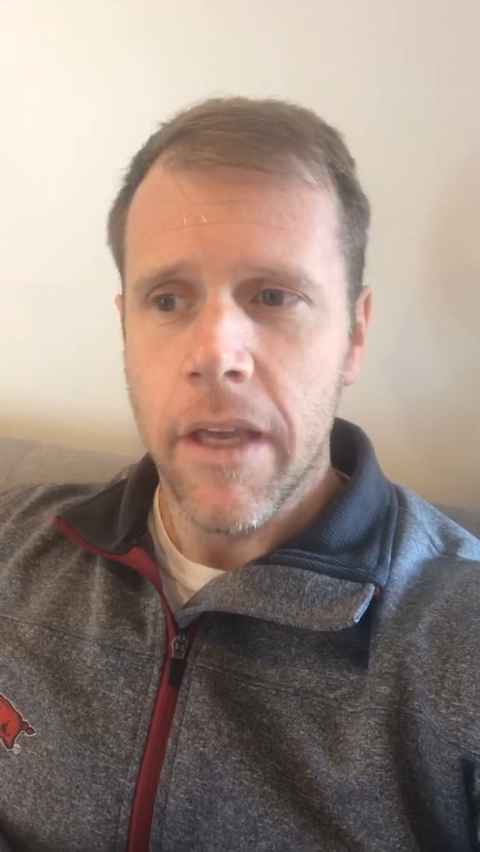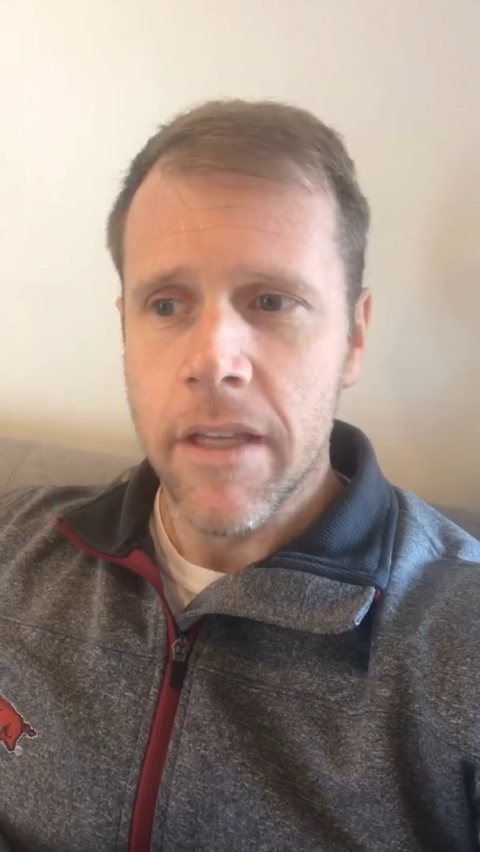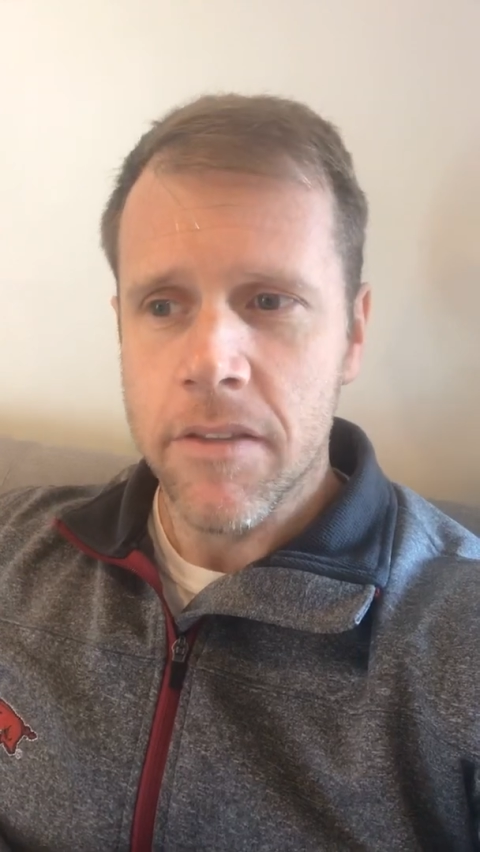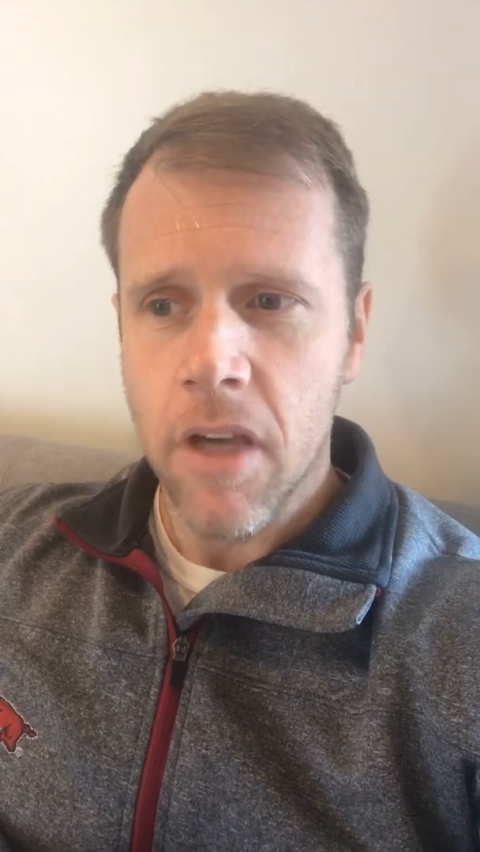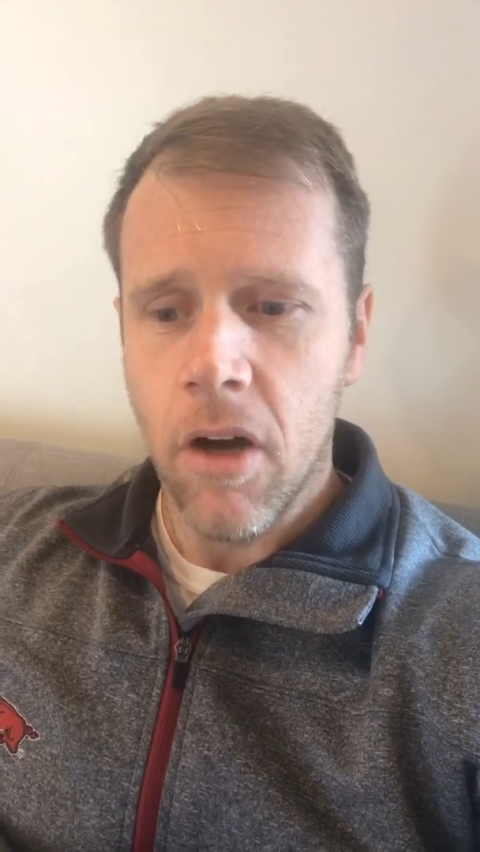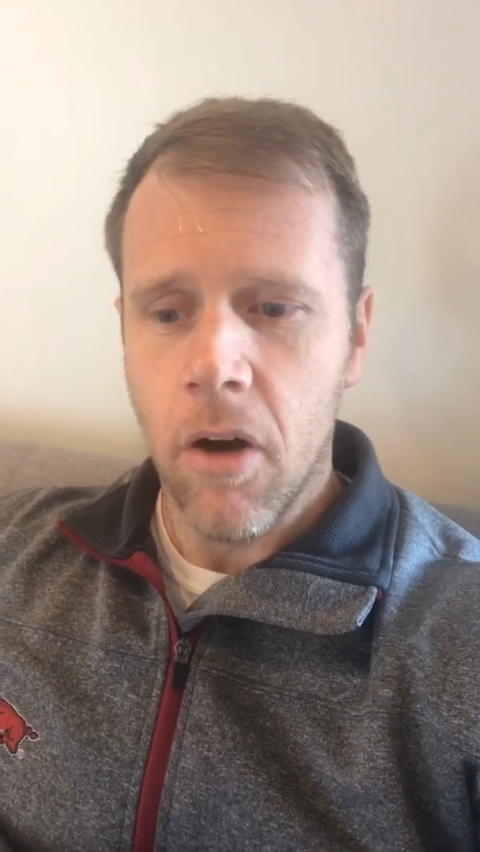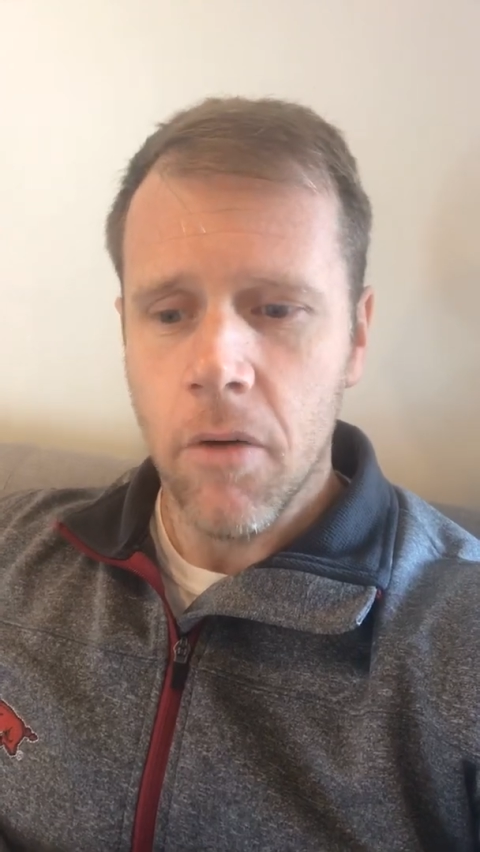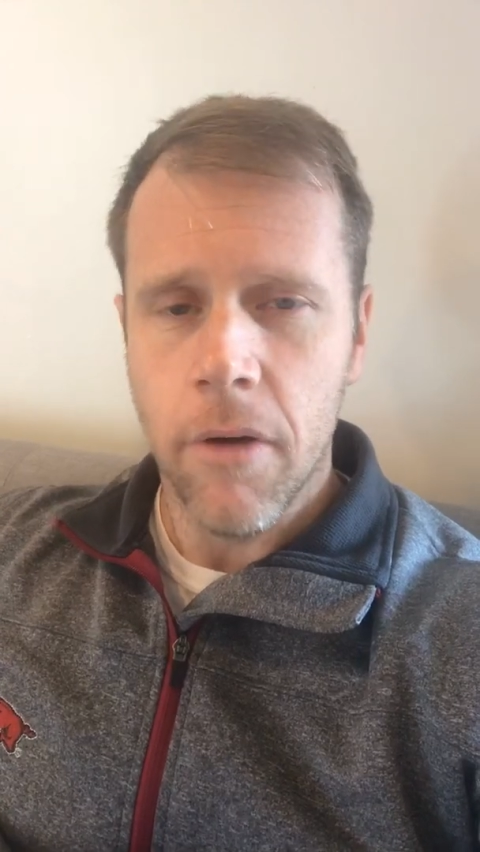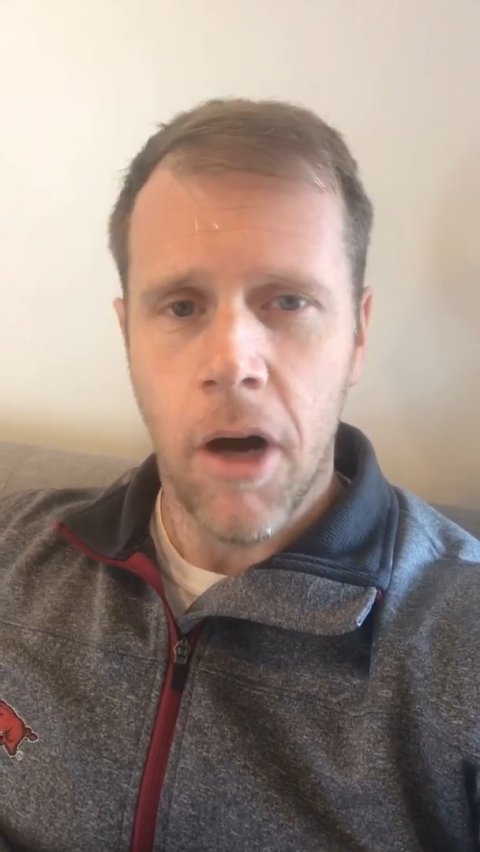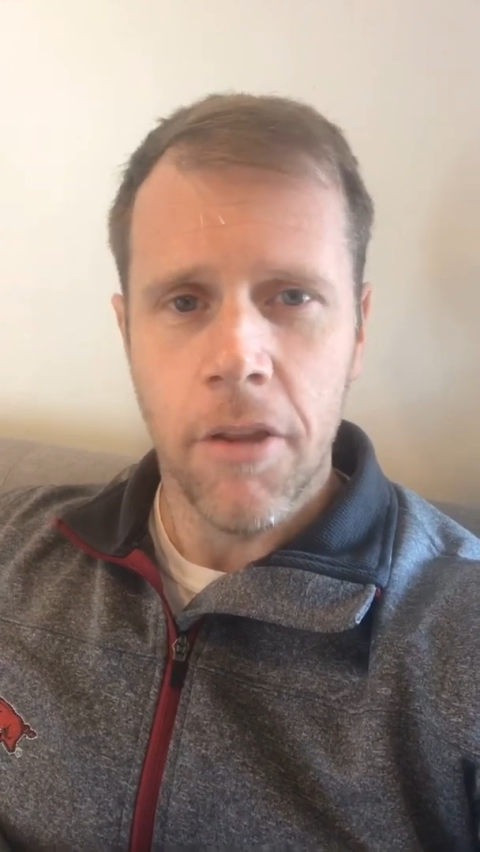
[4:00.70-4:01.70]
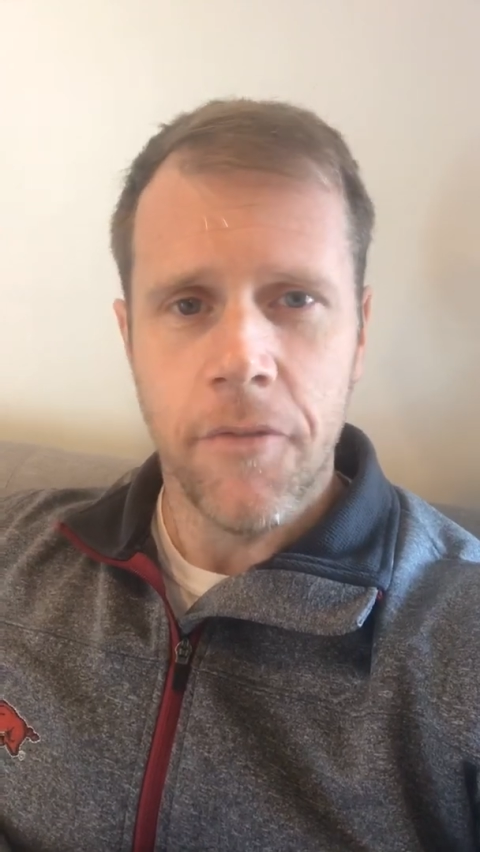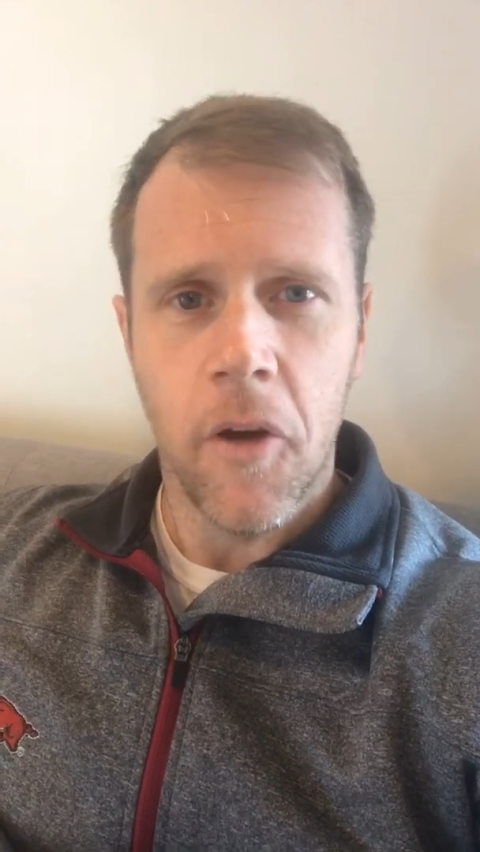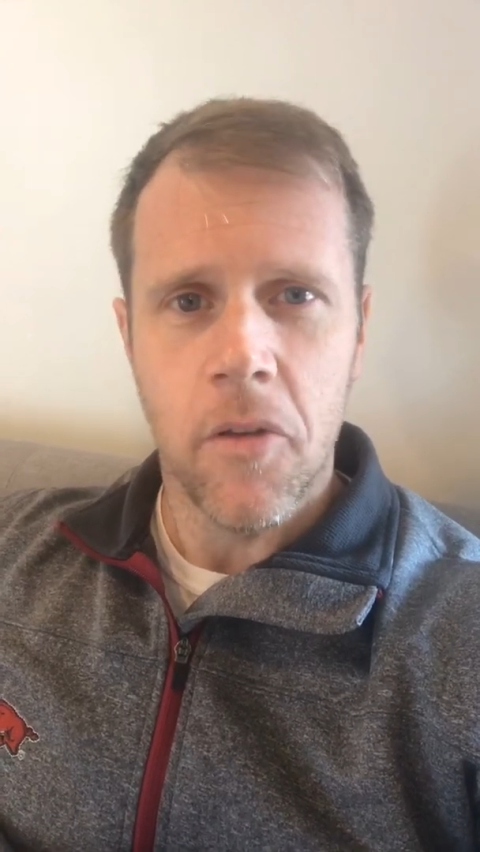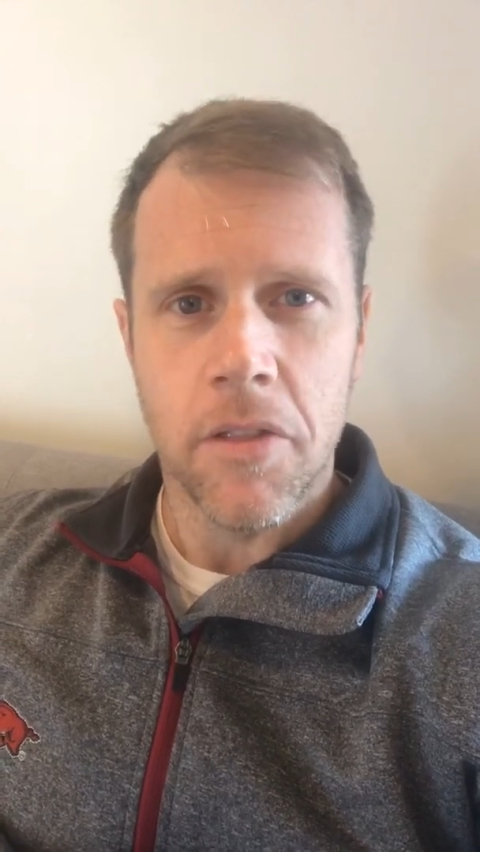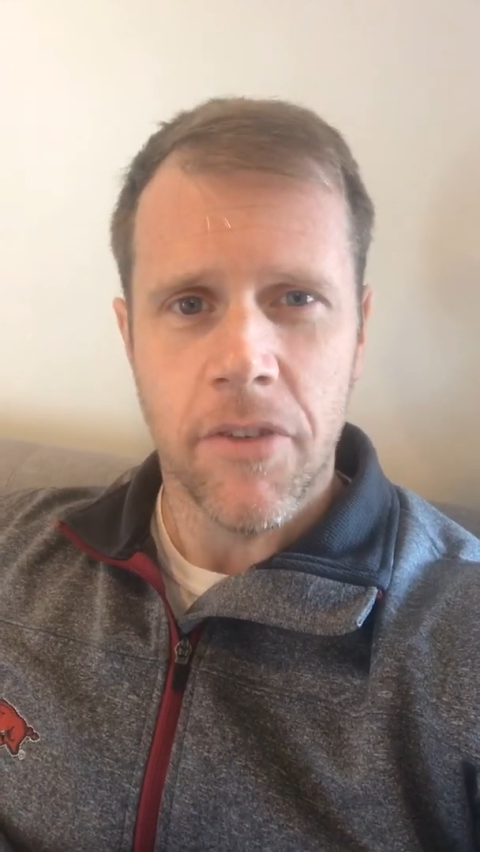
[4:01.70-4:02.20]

And so all the photos